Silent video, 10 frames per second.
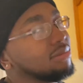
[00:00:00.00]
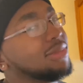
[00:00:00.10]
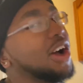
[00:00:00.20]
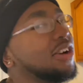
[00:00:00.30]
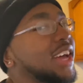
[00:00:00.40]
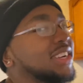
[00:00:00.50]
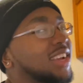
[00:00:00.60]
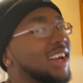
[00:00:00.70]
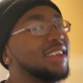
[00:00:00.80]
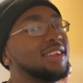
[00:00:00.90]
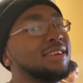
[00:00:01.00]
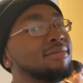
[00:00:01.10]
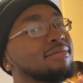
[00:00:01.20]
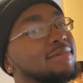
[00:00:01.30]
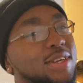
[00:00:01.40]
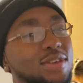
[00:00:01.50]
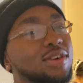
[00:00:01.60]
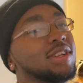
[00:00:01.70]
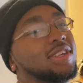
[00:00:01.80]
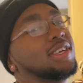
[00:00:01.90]
Oh, nationality. She's
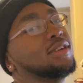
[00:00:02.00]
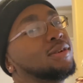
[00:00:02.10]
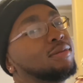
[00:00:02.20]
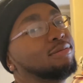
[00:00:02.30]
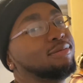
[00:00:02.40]
going to see a dude.